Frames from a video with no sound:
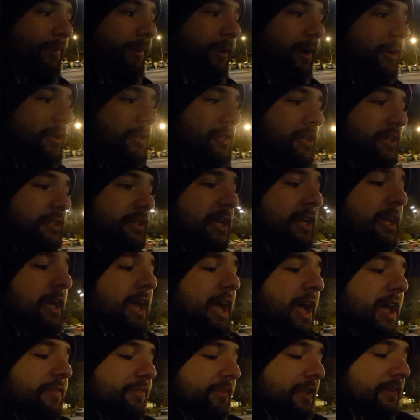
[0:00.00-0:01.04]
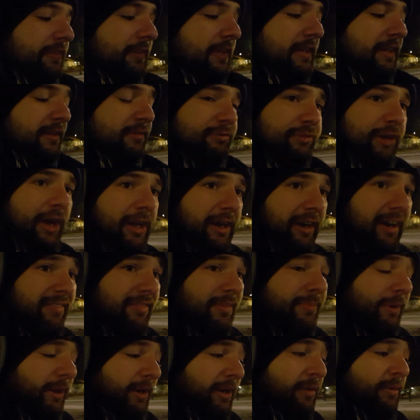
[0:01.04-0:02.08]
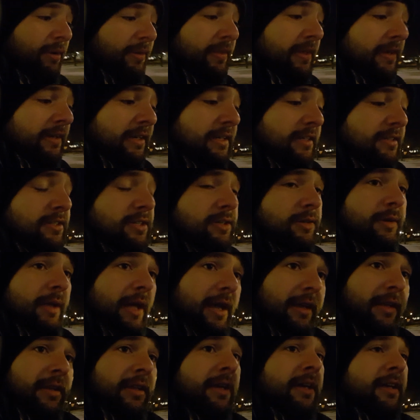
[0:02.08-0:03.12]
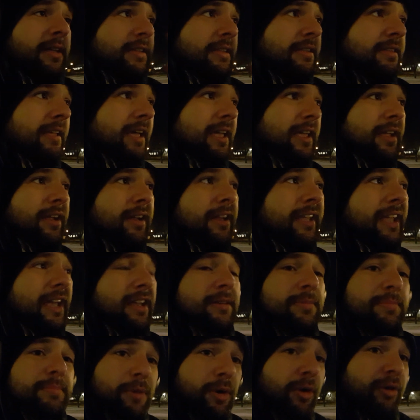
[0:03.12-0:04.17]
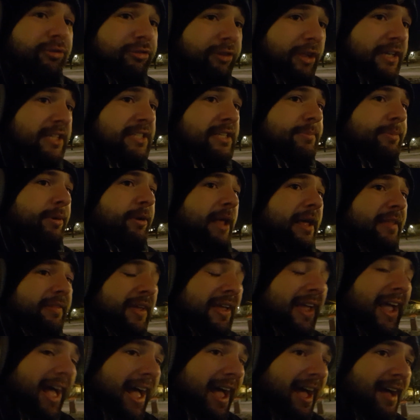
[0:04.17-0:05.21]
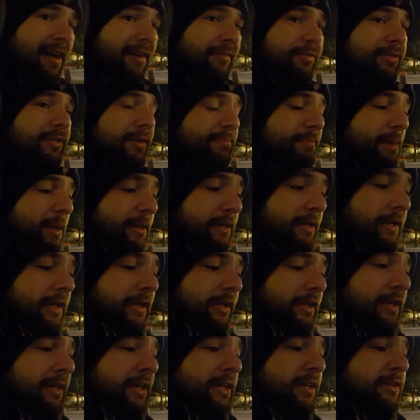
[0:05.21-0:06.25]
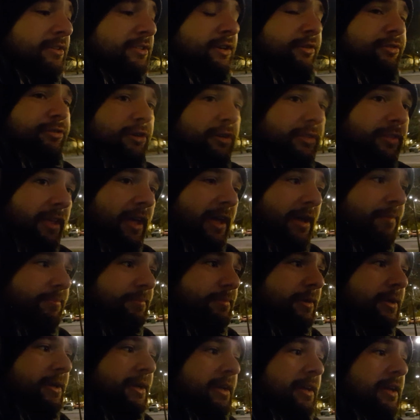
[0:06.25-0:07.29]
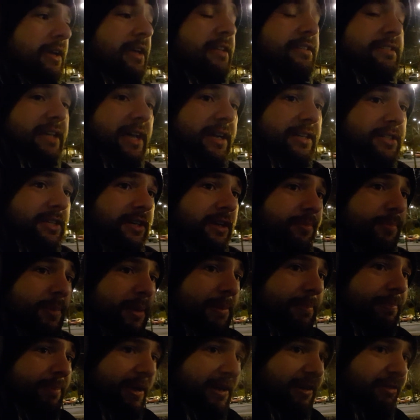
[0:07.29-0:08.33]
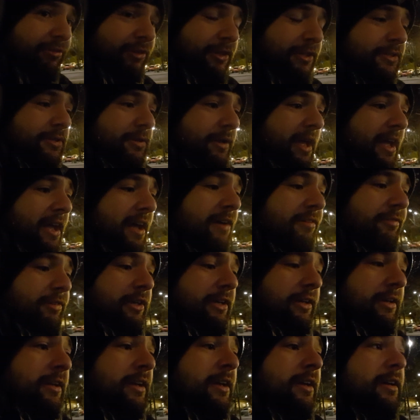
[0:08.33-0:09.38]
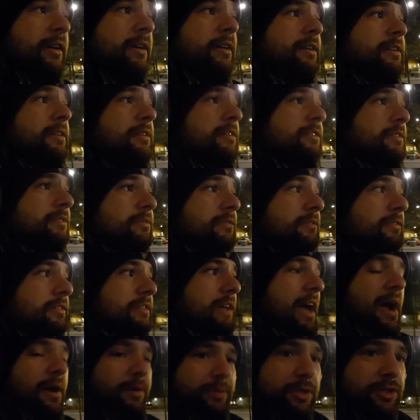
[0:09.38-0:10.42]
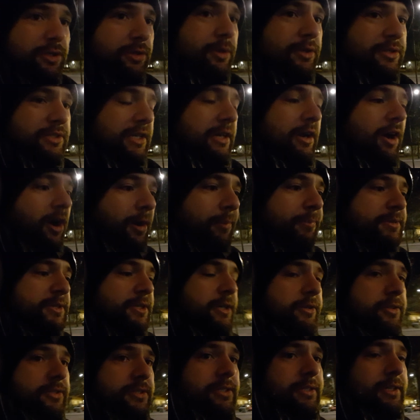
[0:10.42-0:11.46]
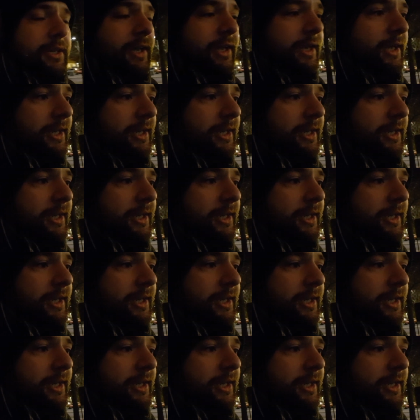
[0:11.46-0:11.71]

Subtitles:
process, and then they can fire everybody when they need to. Like, they get more flexible and they have the money. So for them, it's actually a big benefit to having outsourcing options.